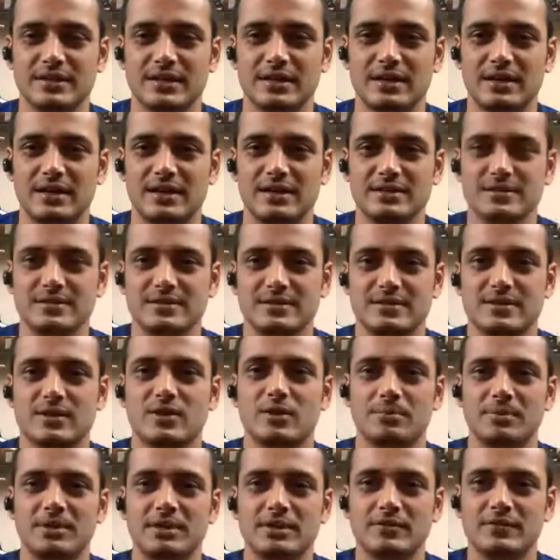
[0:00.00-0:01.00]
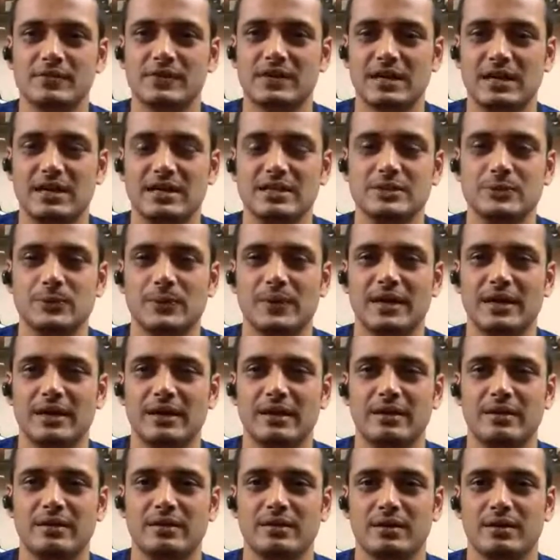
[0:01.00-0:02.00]
is a class, is a competitive class
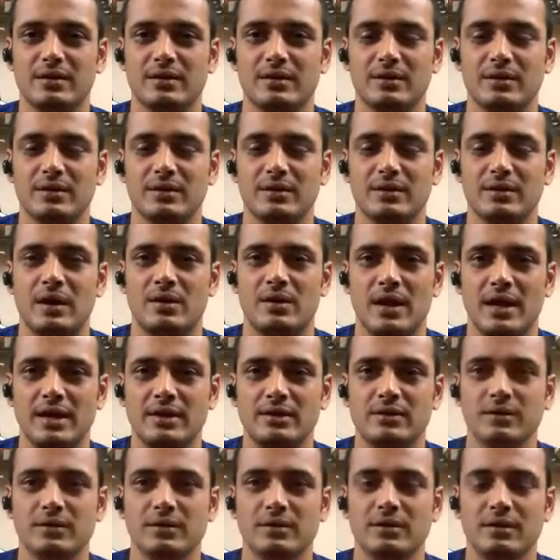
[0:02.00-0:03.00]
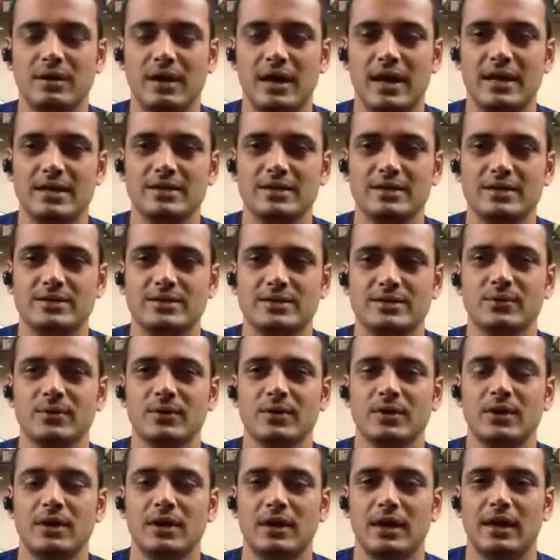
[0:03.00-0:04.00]
where uh, a rider has
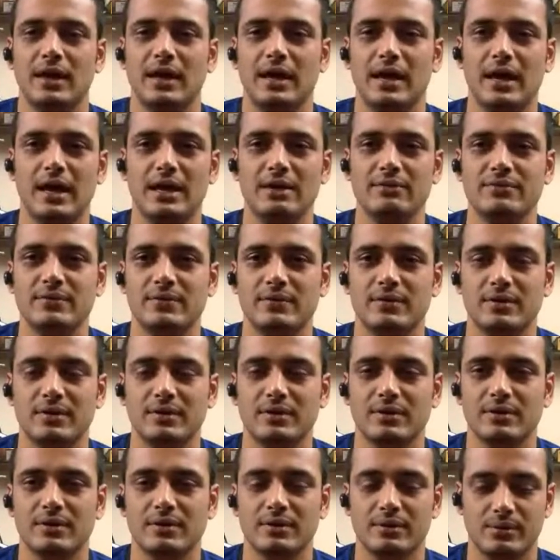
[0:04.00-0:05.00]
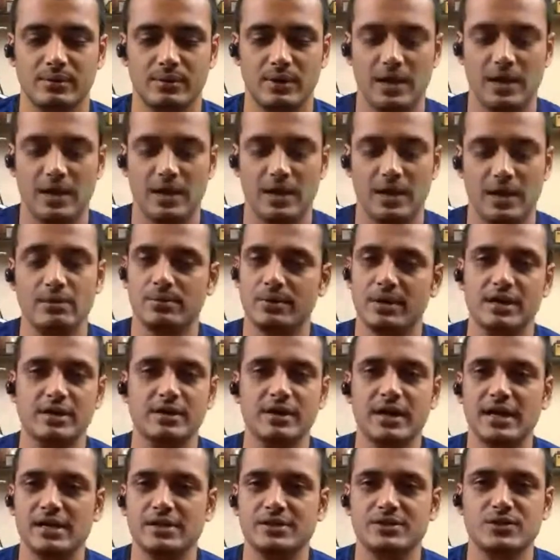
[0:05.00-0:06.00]
to have uh, have
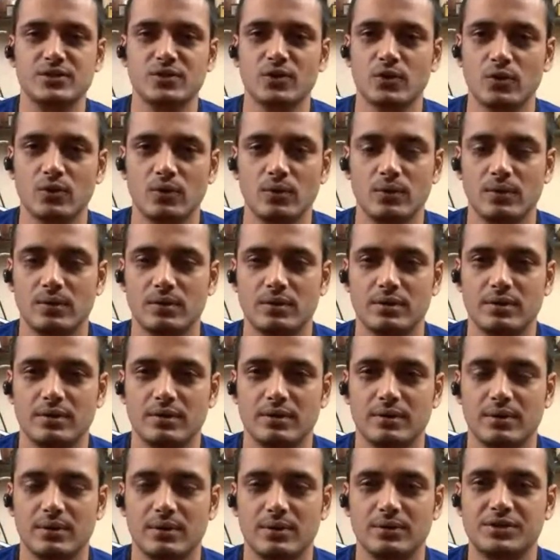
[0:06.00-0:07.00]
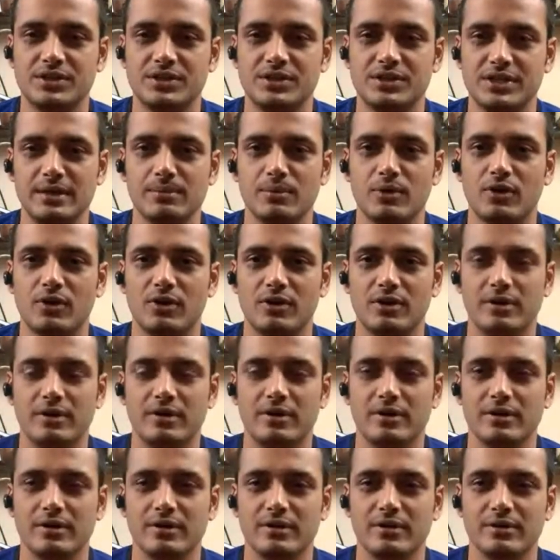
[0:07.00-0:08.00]
rider has no uh, team or
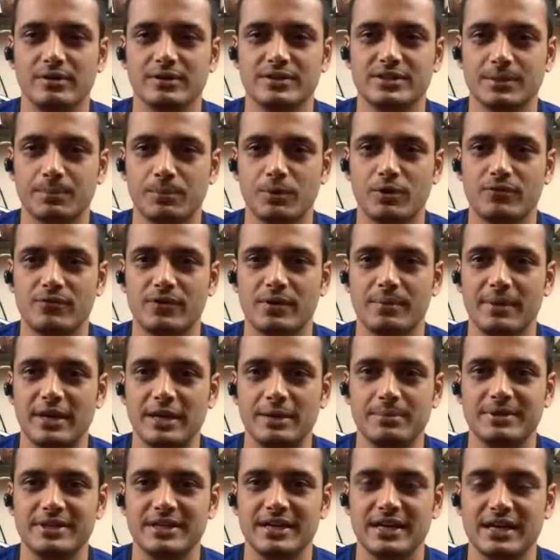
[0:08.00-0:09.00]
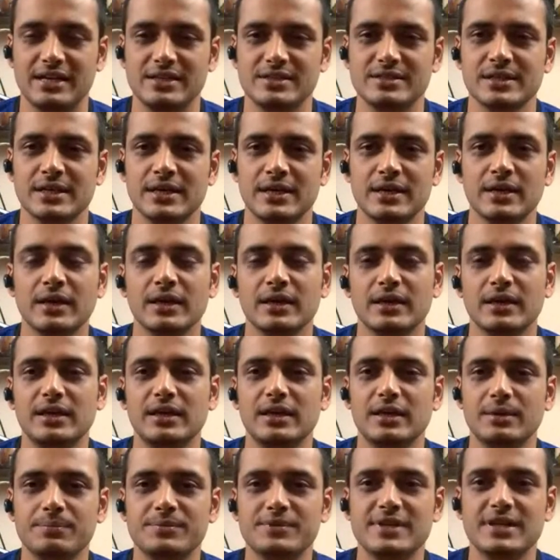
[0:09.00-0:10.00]
uh, support from anybody else
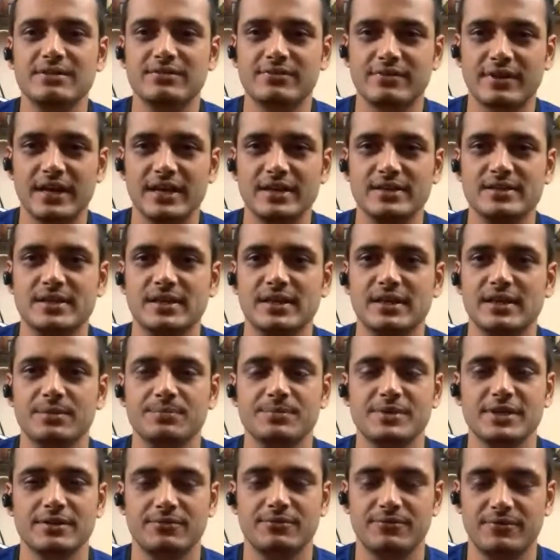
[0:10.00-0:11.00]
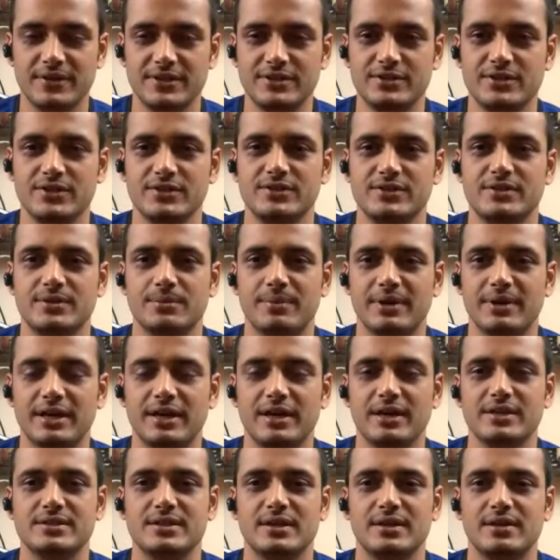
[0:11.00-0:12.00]
he himself rides he himself fixes the
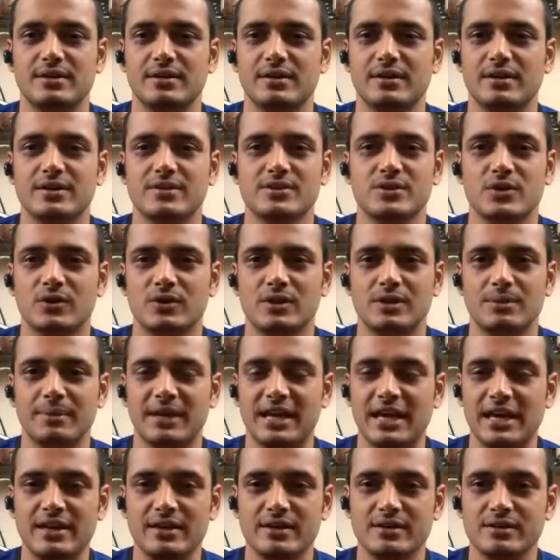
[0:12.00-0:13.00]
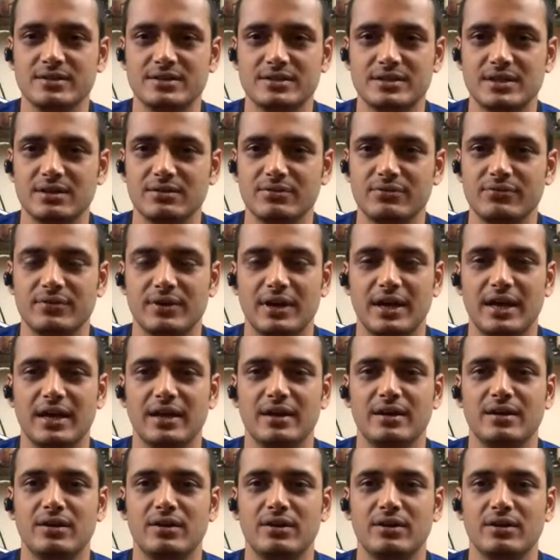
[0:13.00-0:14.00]
bikes and does all the mechanical stuff
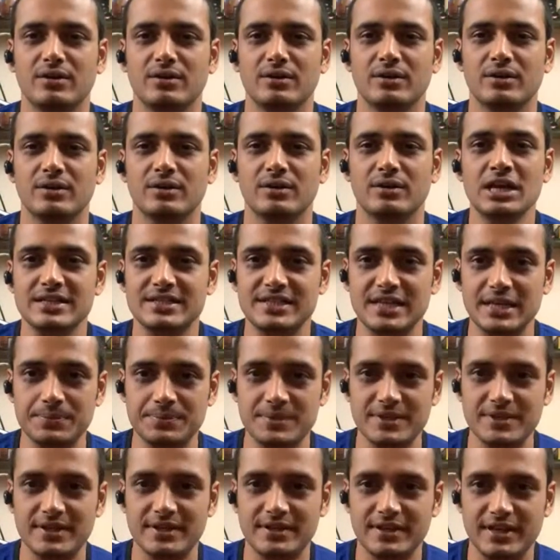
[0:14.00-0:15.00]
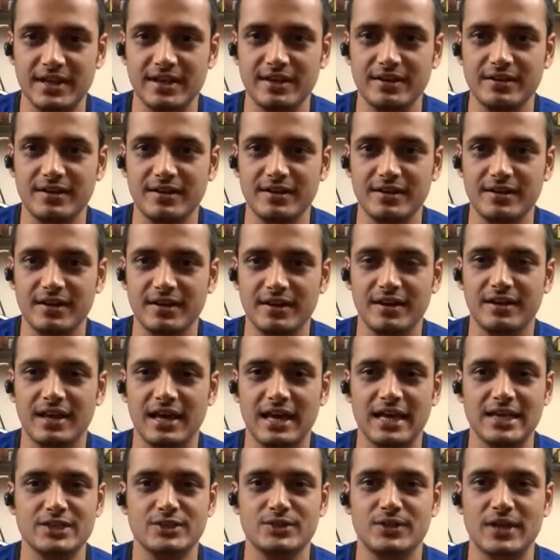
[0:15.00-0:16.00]
and uh, sleeps in the tent
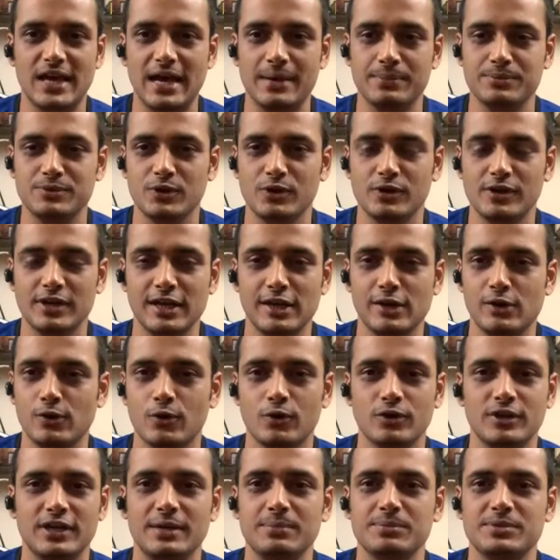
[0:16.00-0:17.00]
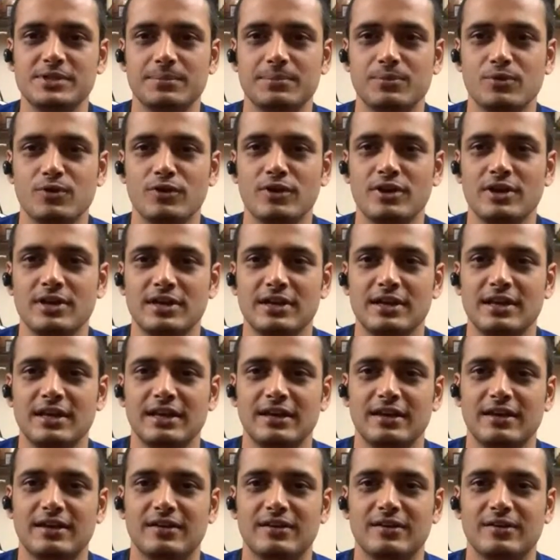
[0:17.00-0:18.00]
and has absolutely no team support
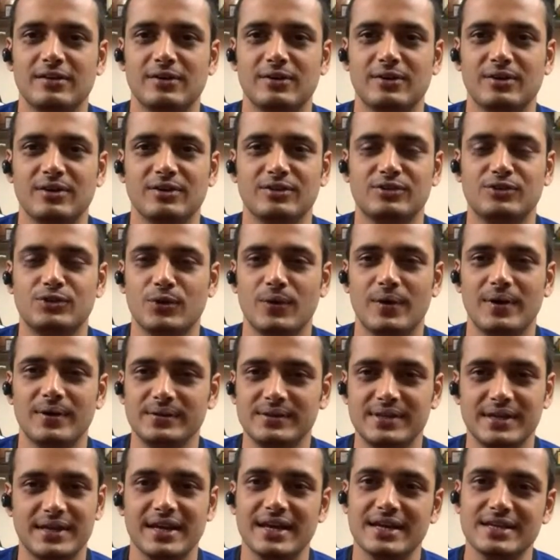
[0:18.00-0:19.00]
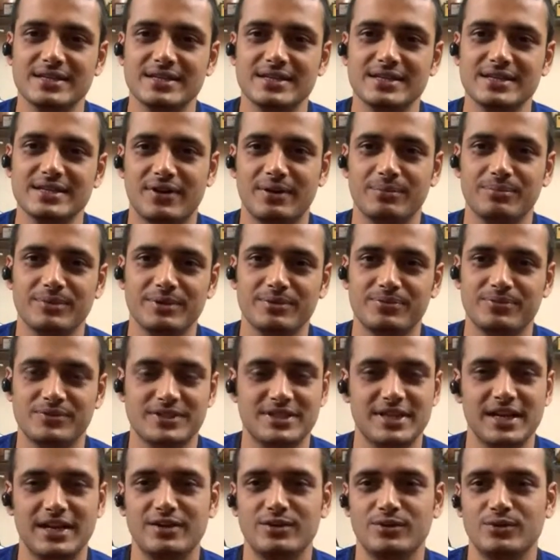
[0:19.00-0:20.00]
uh, throughout the race from the
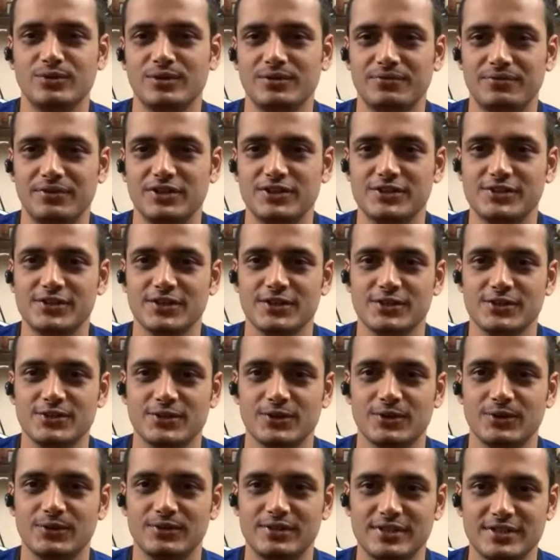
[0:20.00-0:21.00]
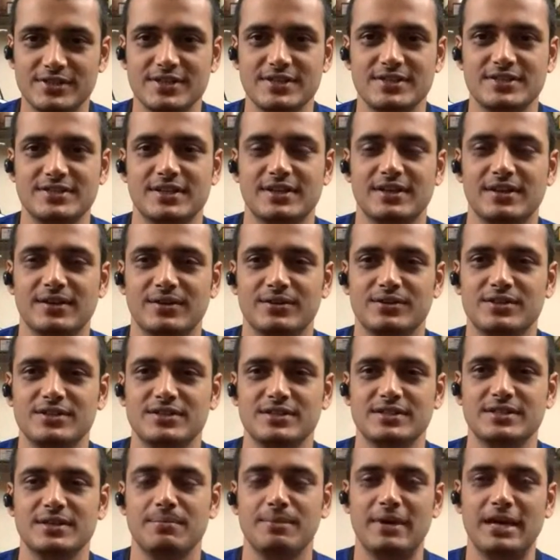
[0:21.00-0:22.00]
start to the finish so this is uh,
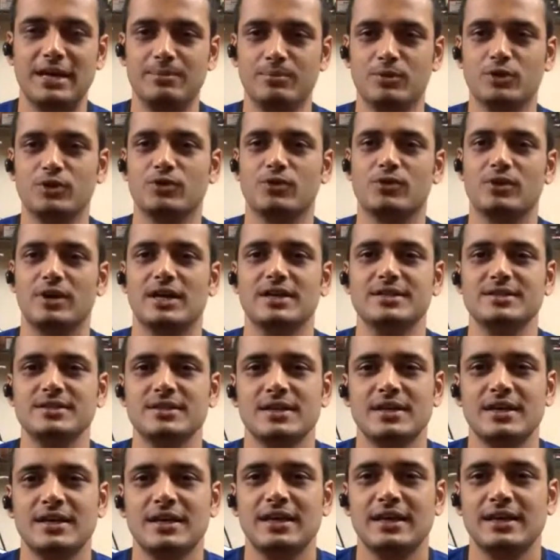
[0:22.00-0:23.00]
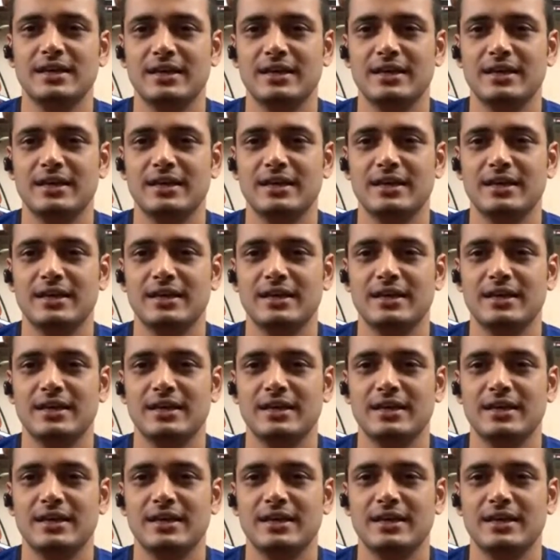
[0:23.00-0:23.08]
this is the Malle Moto class